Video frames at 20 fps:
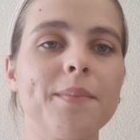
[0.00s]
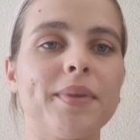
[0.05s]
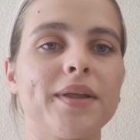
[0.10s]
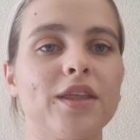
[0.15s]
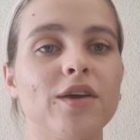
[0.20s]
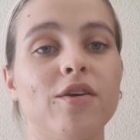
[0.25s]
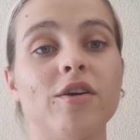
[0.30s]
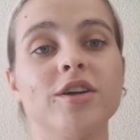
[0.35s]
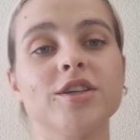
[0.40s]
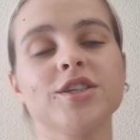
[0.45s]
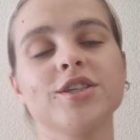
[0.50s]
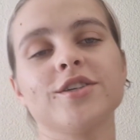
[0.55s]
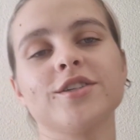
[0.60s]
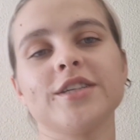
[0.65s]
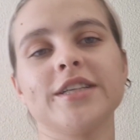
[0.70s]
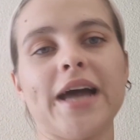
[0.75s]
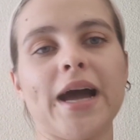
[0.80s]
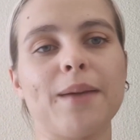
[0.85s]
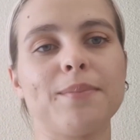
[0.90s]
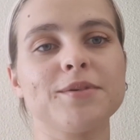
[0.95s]
But there are
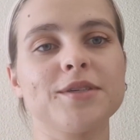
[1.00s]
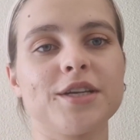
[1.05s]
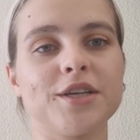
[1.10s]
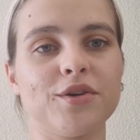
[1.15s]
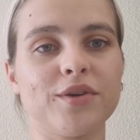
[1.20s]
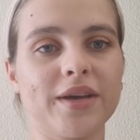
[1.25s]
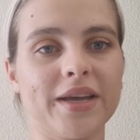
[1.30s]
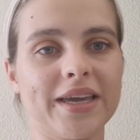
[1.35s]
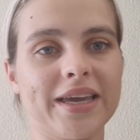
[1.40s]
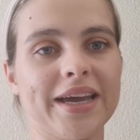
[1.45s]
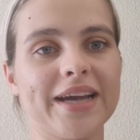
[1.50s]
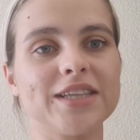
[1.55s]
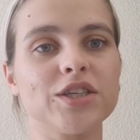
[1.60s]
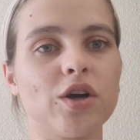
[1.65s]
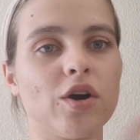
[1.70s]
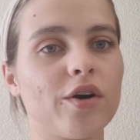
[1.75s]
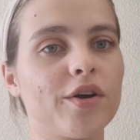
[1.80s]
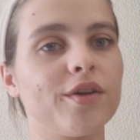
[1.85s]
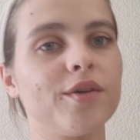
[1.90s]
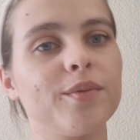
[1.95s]
certain apps that you can get
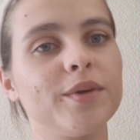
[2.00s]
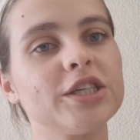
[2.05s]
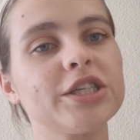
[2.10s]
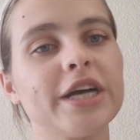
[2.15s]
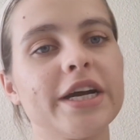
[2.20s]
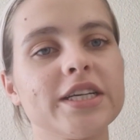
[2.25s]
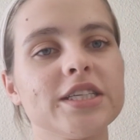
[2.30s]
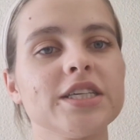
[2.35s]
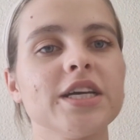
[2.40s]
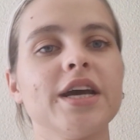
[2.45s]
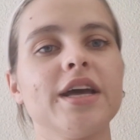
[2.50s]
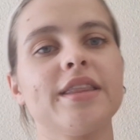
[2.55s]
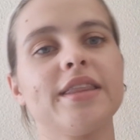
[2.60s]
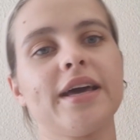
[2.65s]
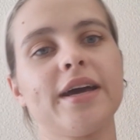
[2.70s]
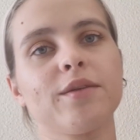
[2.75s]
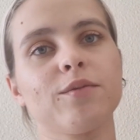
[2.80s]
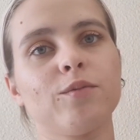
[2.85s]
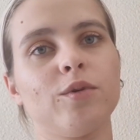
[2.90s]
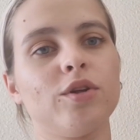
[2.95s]
on Wechat
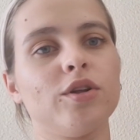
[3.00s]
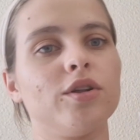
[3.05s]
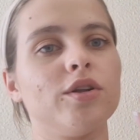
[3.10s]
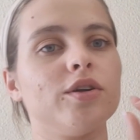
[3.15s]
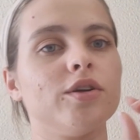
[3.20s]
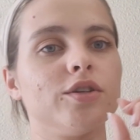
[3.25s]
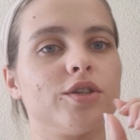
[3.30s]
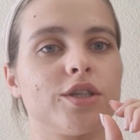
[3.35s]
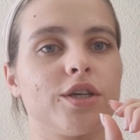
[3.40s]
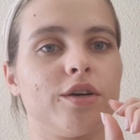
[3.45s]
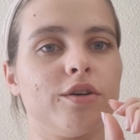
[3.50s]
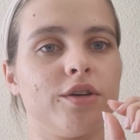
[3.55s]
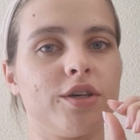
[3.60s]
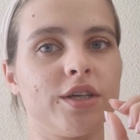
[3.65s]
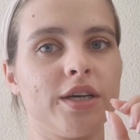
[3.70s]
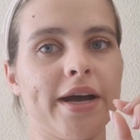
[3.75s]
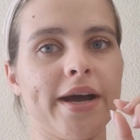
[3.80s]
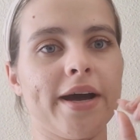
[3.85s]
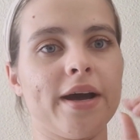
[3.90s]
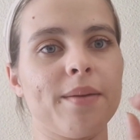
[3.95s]
that will also
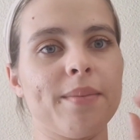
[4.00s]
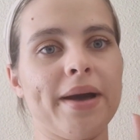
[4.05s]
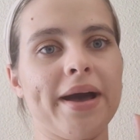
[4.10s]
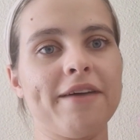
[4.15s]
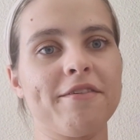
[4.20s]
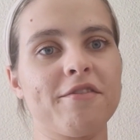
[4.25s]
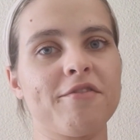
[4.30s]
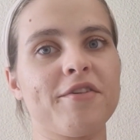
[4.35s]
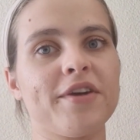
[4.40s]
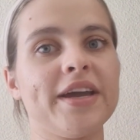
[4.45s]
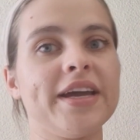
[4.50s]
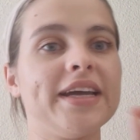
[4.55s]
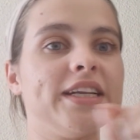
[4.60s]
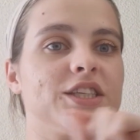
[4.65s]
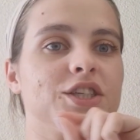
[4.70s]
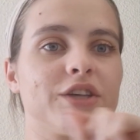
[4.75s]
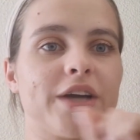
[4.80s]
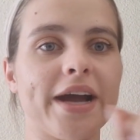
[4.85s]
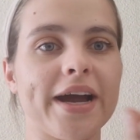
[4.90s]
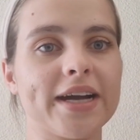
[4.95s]
have a very
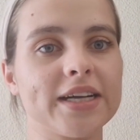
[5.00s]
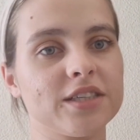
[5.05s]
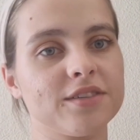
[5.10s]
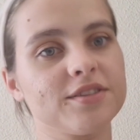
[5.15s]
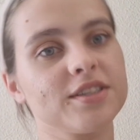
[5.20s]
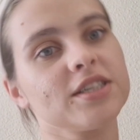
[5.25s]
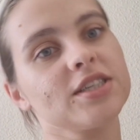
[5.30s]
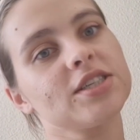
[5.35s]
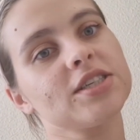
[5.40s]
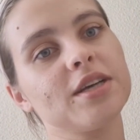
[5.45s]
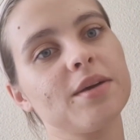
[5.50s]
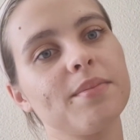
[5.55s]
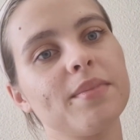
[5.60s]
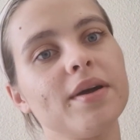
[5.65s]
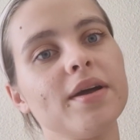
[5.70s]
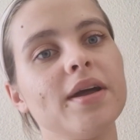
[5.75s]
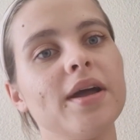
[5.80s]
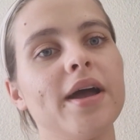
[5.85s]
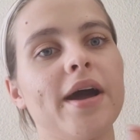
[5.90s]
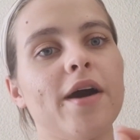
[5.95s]
interactive system
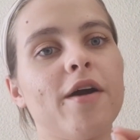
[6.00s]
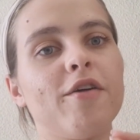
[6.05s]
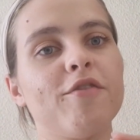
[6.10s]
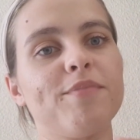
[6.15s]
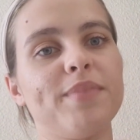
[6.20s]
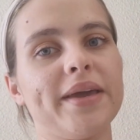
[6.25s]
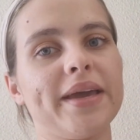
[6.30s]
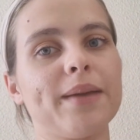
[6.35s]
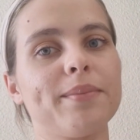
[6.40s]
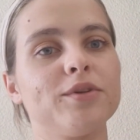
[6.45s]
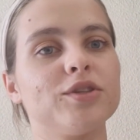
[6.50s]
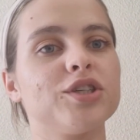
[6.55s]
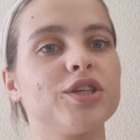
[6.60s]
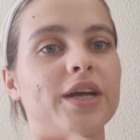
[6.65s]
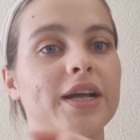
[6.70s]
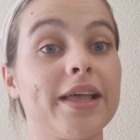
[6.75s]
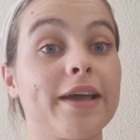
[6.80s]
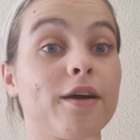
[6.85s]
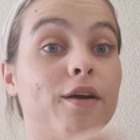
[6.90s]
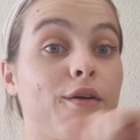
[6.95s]
of being able to
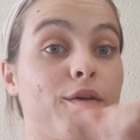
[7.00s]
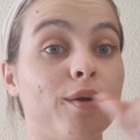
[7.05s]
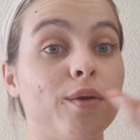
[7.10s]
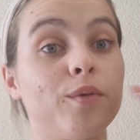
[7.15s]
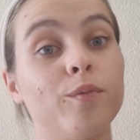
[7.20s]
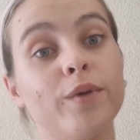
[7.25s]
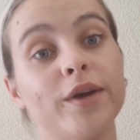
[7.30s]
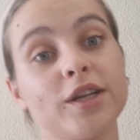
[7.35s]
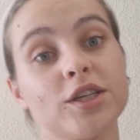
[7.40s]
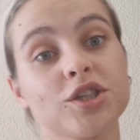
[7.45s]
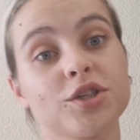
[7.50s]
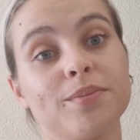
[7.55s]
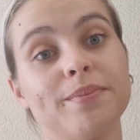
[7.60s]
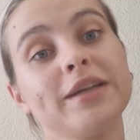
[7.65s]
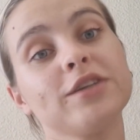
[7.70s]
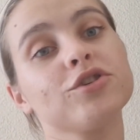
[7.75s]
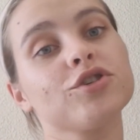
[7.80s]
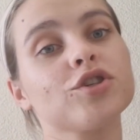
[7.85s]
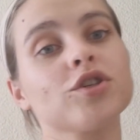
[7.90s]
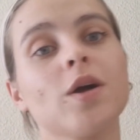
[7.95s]
click on which
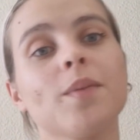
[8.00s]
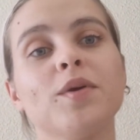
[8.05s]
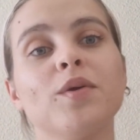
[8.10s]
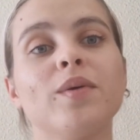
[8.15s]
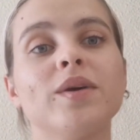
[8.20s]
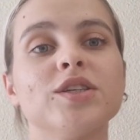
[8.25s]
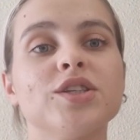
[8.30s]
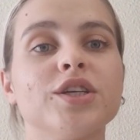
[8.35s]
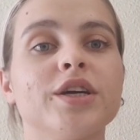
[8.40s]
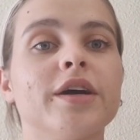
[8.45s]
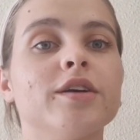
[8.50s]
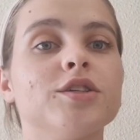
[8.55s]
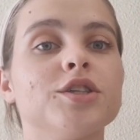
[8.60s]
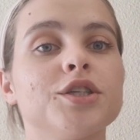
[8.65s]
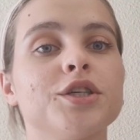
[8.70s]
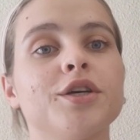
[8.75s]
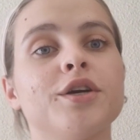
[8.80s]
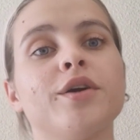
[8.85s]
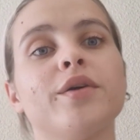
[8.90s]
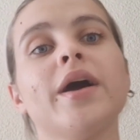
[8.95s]
metro stop you want to go
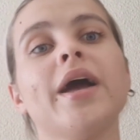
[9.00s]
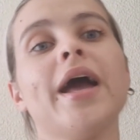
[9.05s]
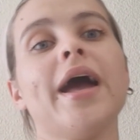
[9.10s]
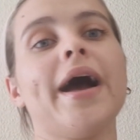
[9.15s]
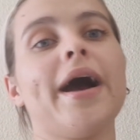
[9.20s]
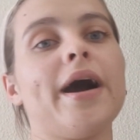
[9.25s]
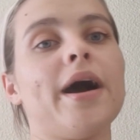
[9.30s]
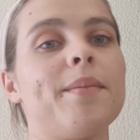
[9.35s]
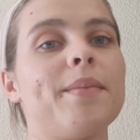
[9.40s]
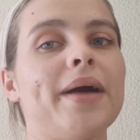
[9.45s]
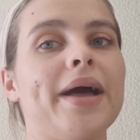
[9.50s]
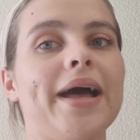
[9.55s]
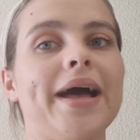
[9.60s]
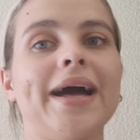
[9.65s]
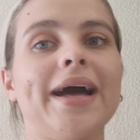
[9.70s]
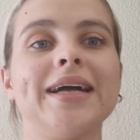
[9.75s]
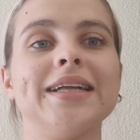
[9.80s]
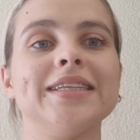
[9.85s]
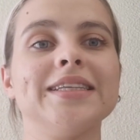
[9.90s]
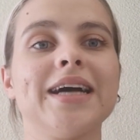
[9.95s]
to
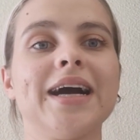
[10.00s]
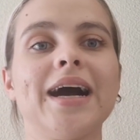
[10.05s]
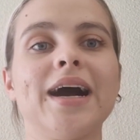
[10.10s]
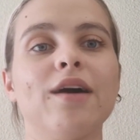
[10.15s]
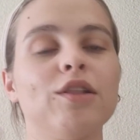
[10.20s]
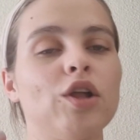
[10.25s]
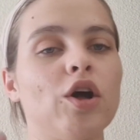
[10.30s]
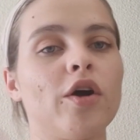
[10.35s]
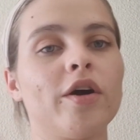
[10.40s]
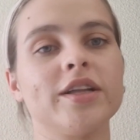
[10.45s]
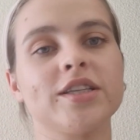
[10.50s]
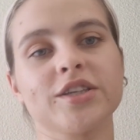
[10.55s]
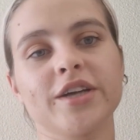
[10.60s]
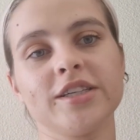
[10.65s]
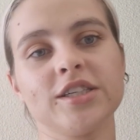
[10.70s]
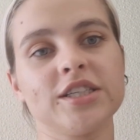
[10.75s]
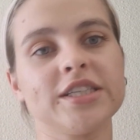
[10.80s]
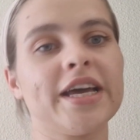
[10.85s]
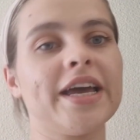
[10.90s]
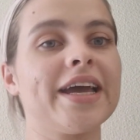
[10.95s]
and how long it's
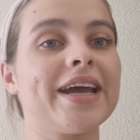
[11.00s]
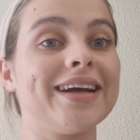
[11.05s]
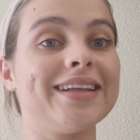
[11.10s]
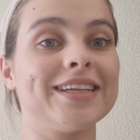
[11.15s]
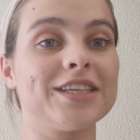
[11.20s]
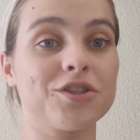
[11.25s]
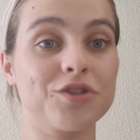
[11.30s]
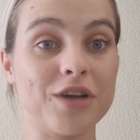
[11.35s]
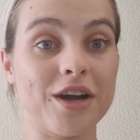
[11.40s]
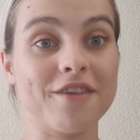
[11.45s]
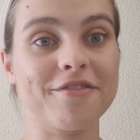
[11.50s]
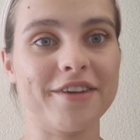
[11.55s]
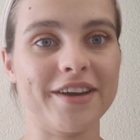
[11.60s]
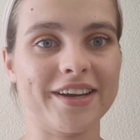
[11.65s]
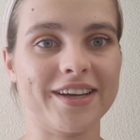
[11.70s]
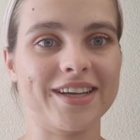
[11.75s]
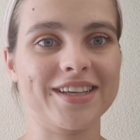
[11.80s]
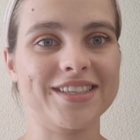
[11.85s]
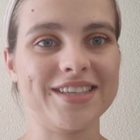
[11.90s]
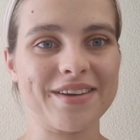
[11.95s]
going to take and the
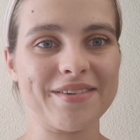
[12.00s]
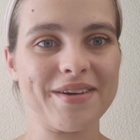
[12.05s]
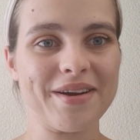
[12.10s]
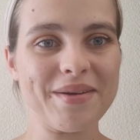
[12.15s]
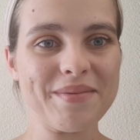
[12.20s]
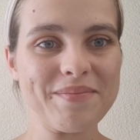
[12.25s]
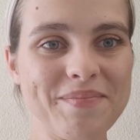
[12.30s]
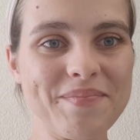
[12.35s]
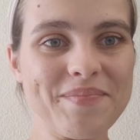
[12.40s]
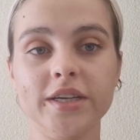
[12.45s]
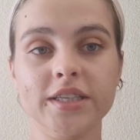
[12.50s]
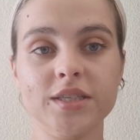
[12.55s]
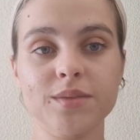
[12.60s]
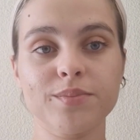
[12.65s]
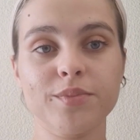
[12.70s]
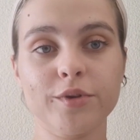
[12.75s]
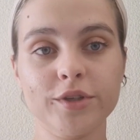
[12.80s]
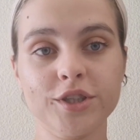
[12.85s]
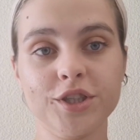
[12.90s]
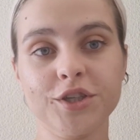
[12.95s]
traffic, etc. So it's
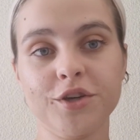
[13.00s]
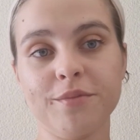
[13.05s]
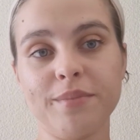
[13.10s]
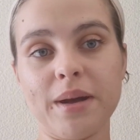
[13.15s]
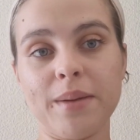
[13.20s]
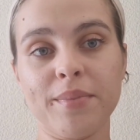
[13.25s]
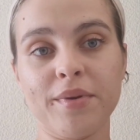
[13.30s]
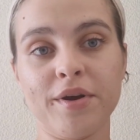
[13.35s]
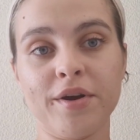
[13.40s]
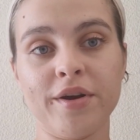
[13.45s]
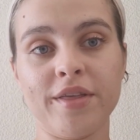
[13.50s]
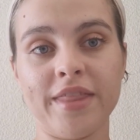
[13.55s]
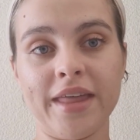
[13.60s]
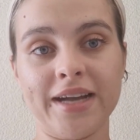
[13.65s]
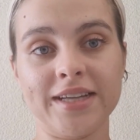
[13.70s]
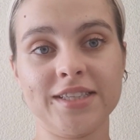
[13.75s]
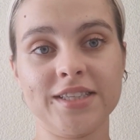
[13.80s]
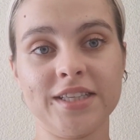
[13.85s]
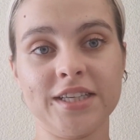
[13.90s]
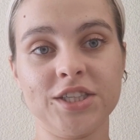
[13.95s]
important to remember
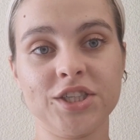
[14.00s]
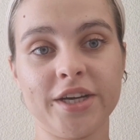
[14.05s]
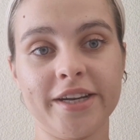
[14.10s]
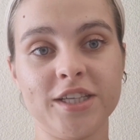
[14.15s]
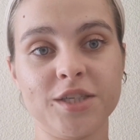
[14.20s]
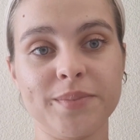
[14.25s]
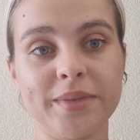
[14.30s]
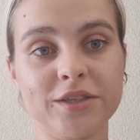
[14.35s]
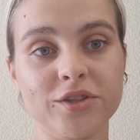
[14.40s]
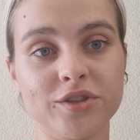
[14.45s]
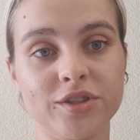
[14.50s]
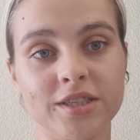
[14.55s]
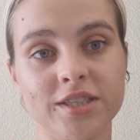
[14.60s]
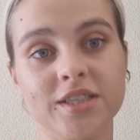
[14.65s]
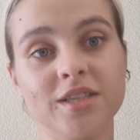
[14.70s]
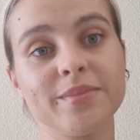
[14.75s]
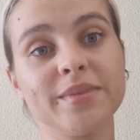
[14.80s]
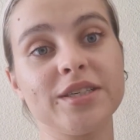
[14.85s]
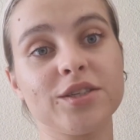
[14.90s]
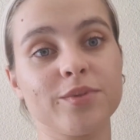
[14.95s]
that the Chinese metro
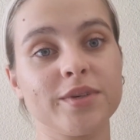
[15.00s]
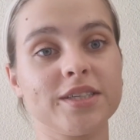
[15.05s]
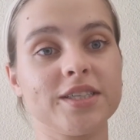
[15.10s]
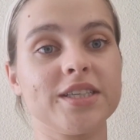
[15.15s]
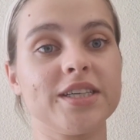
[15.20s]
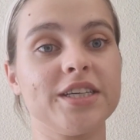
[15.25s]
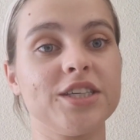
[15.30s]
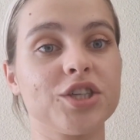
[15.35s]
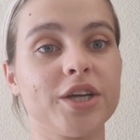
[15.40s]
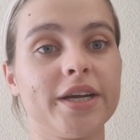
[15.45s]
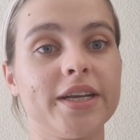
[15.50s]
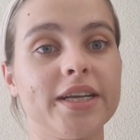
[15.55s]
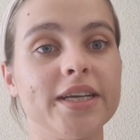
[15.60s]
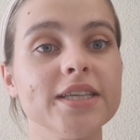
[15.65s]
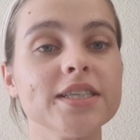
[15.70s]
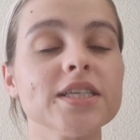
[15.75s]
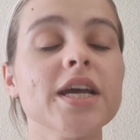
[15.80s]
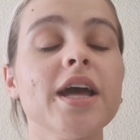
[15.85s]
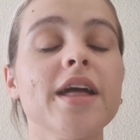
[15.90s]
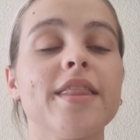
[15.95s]
system is written in
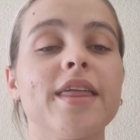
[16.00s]
Chinese.